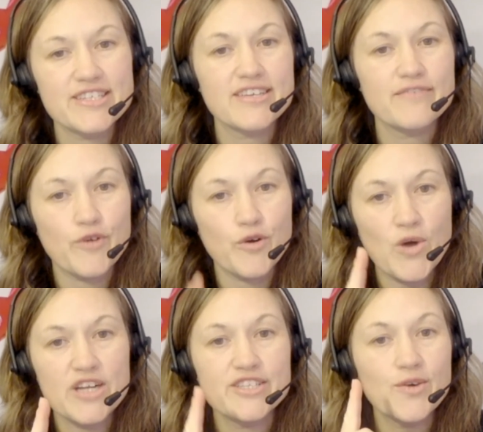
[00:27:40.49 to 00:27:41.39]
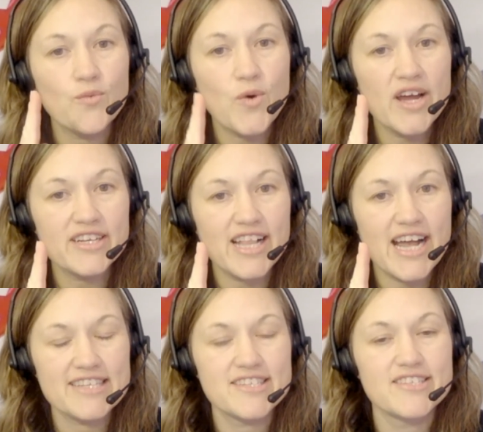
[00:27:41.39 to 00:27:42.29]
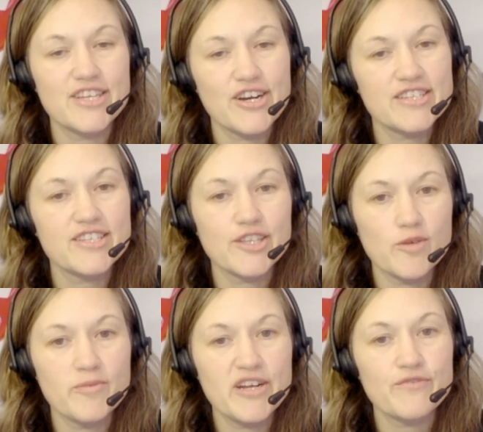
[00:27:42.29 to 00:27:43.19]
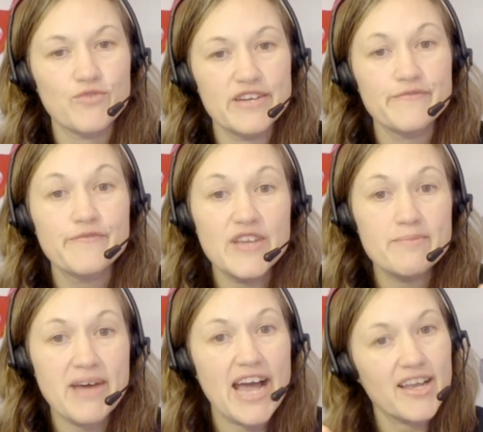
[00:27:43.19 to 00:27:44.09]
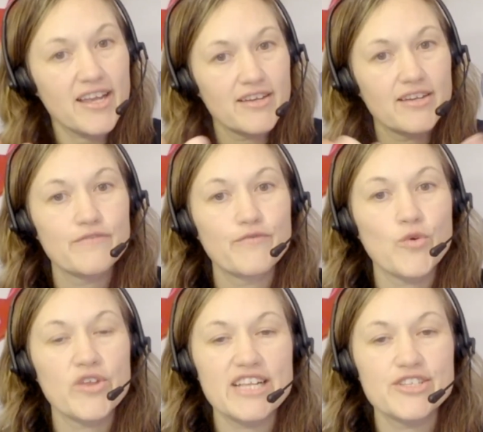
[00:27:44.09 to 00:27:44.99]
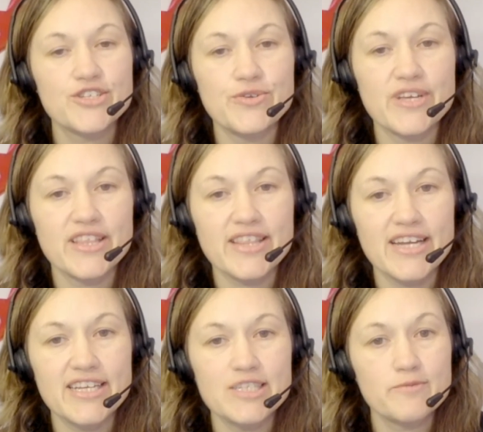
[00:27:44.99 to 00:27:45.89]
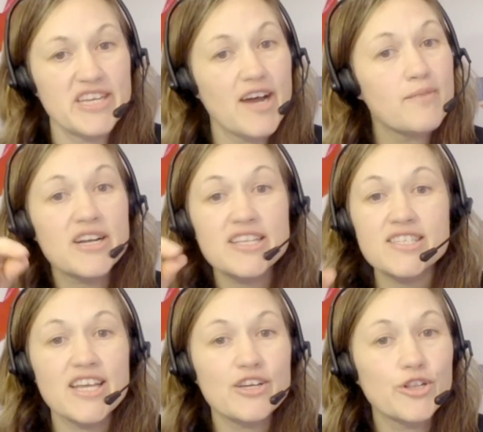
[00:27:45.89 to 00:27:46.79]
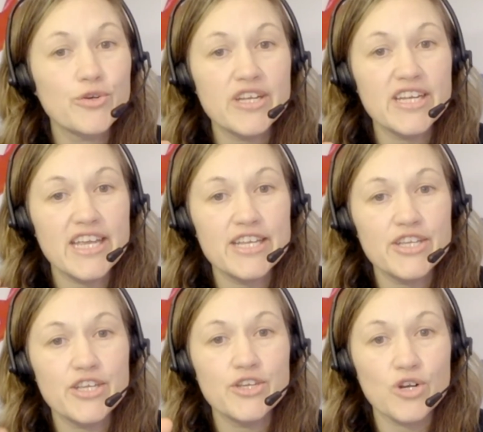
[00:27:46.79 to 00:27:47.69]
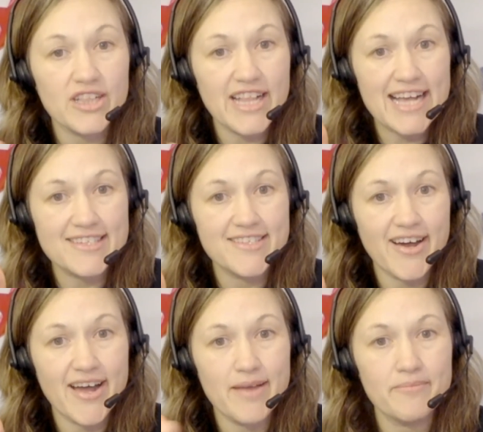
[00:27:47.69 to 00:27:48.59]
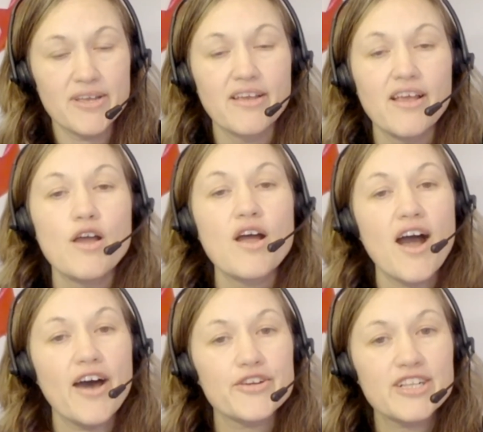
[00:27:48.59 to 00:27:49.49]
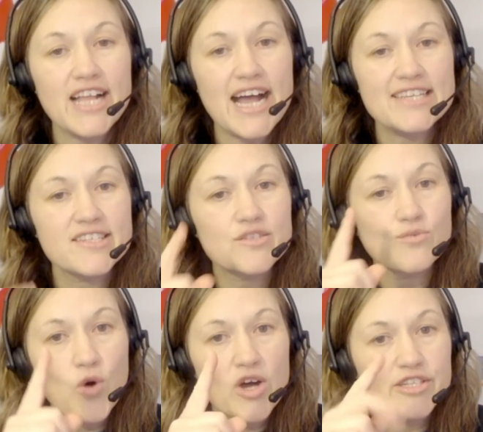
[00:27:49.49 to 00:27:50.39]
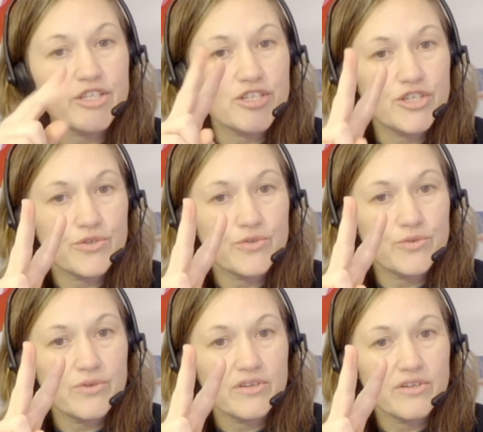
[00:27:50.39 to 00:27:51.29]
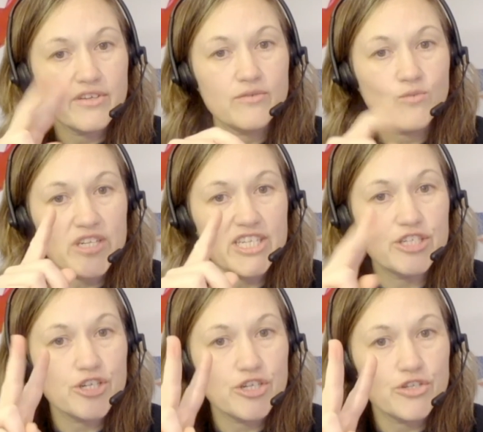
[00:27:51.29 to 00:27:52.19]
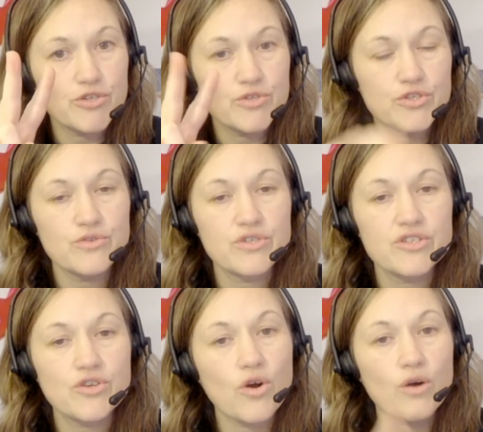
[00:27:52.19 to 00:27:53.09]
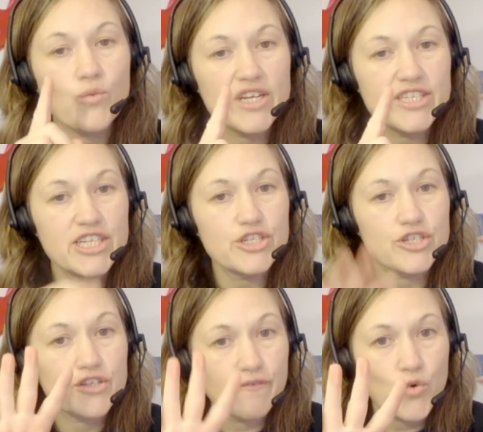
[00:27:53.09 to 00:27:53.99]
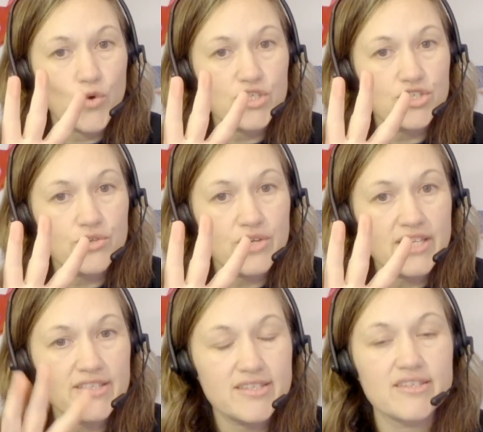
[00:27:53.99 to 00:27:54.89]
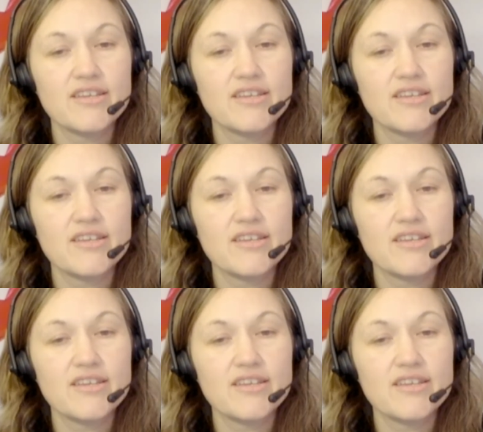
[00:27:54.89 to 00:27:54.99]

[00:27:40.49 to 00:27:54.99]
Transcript: for one-to-one classes, there is a little bit of written feedback for that student that needs to be done, but it's included in your class time. Other classes, 1 to 2, 1 teacher to 2 students, or 1 teacher to 4 students,